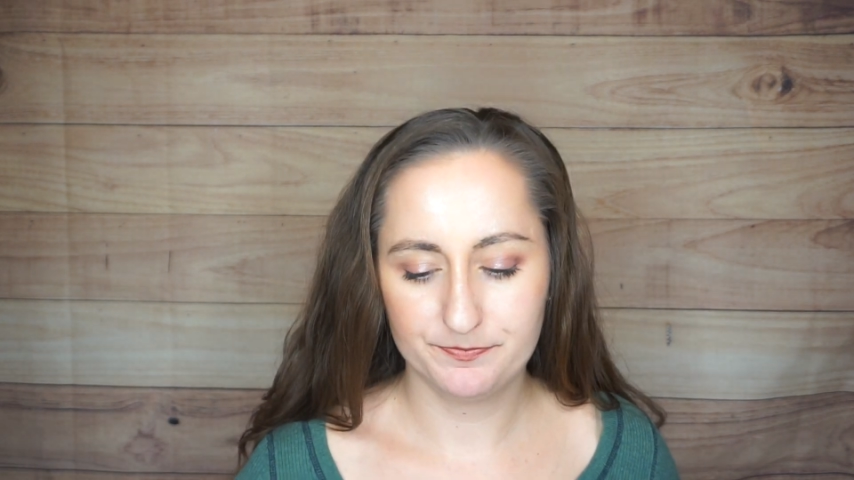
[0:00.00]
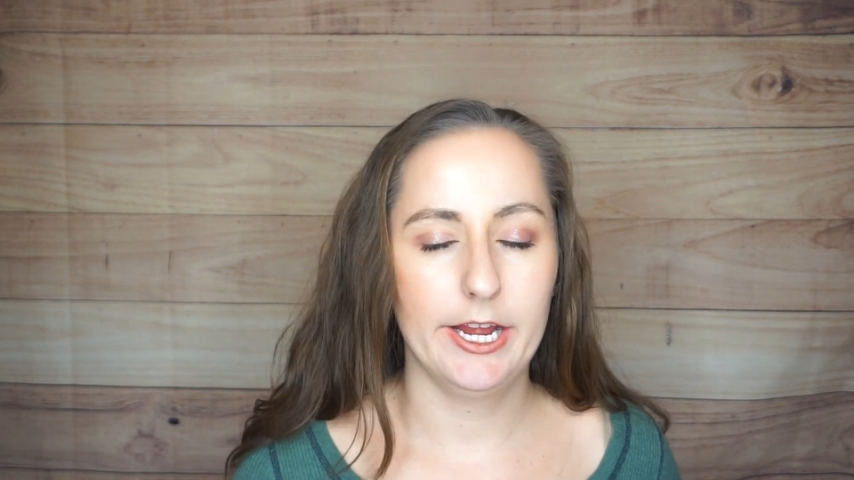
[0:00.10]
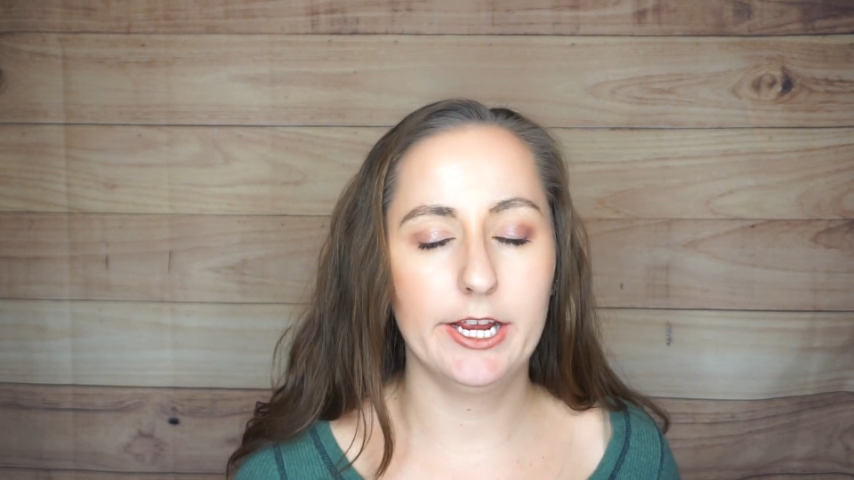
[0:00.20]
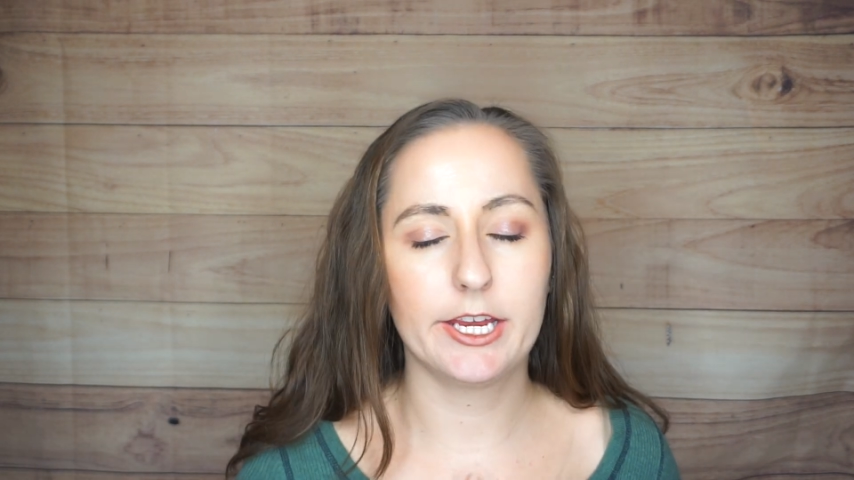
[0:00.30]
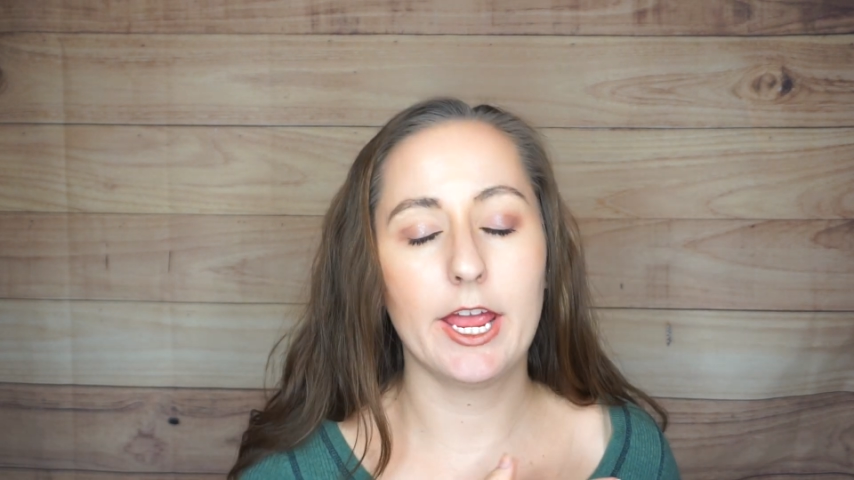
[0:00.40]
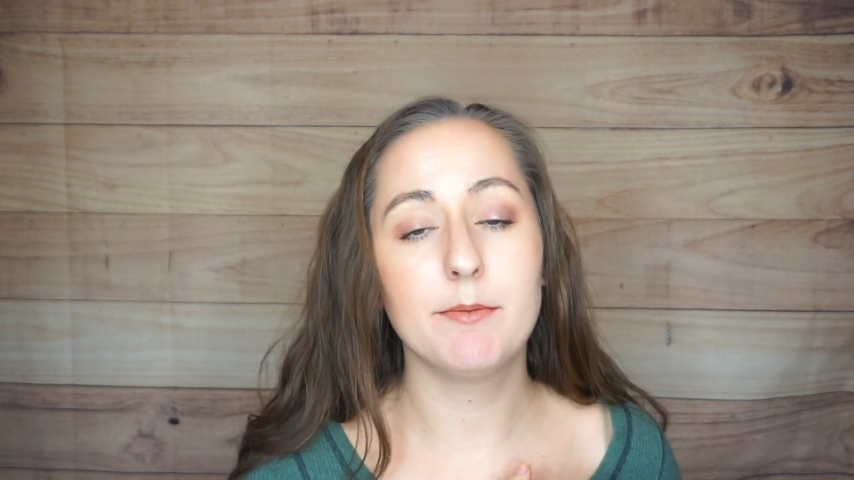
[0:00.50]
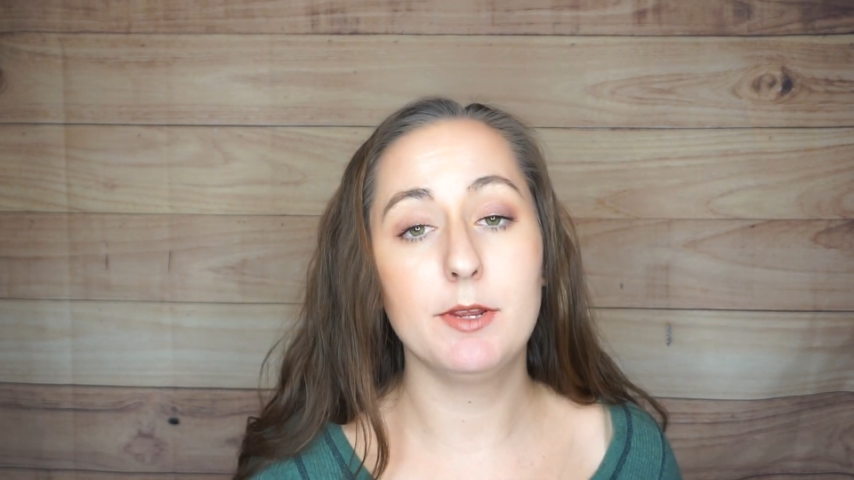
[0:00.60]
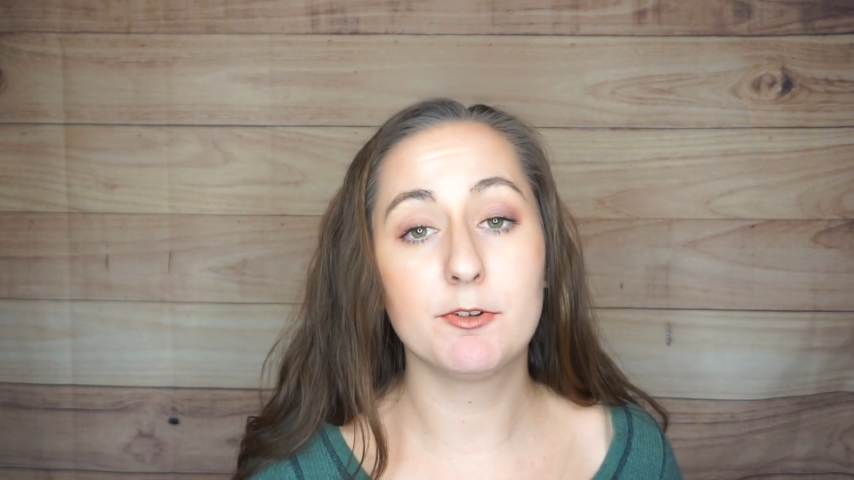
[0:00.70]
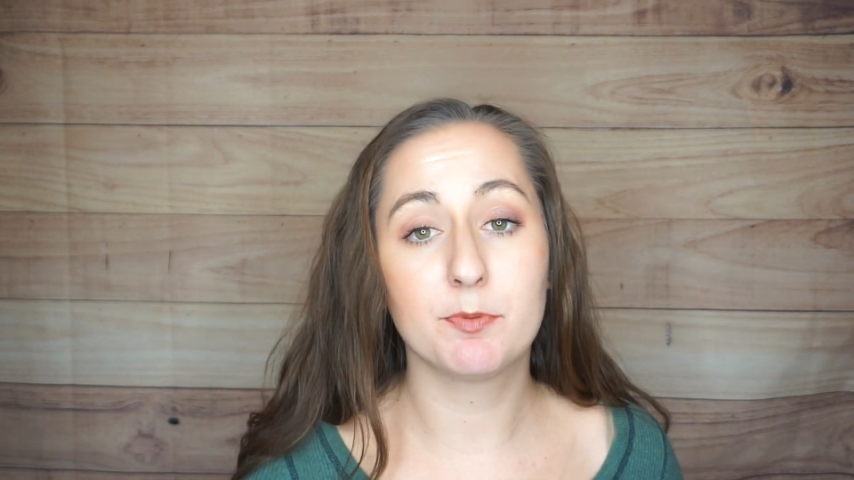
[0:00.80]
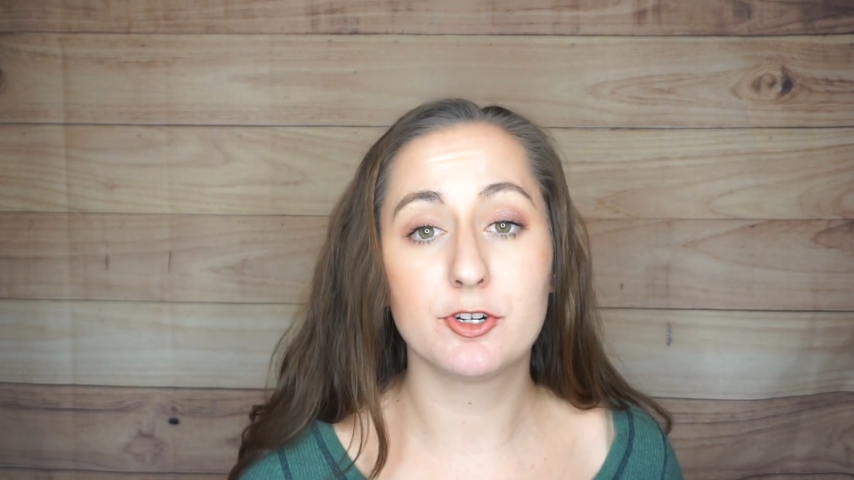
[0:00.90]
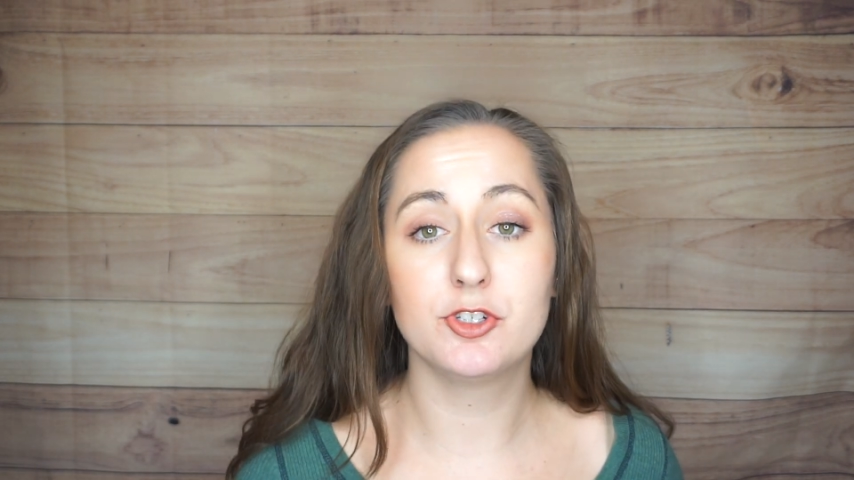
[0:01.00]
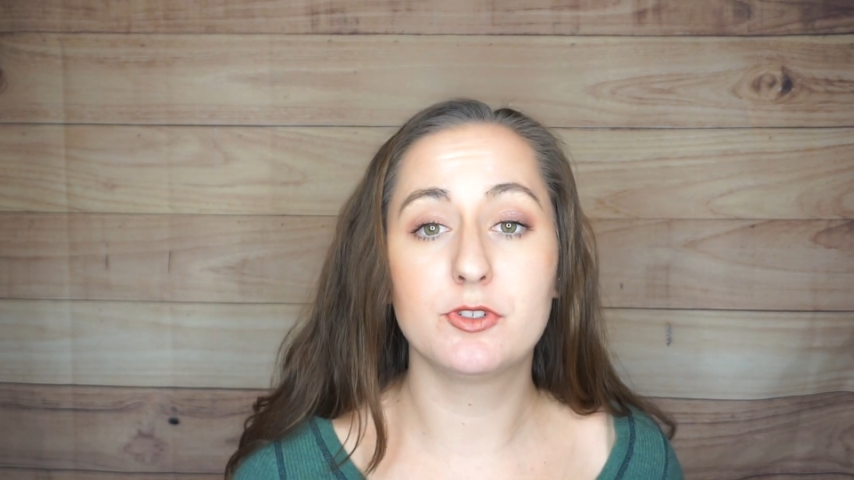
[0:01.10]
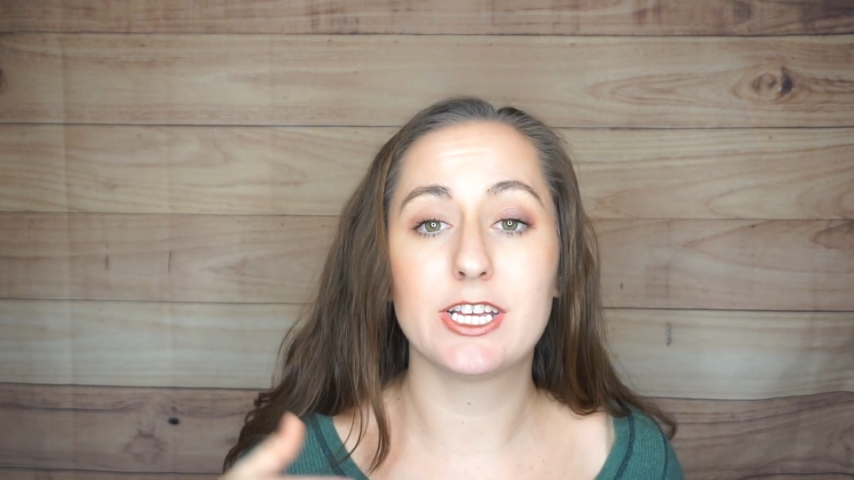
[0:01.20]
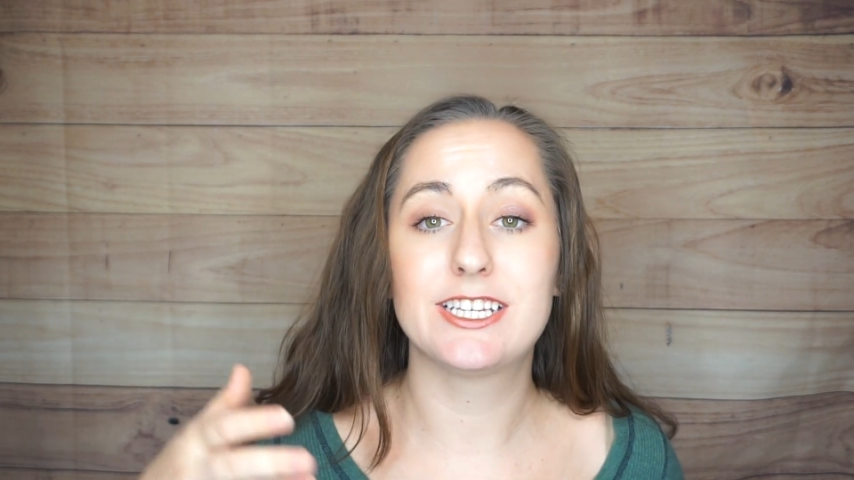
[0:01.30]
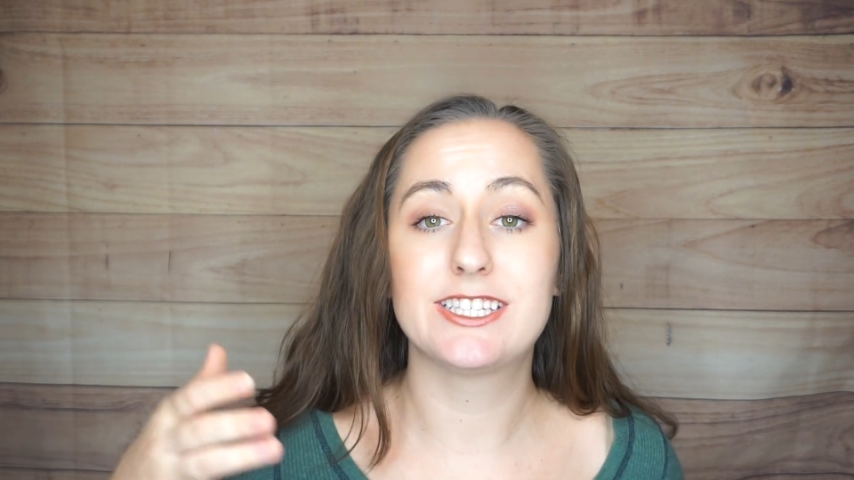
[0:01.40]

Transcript: It can be produced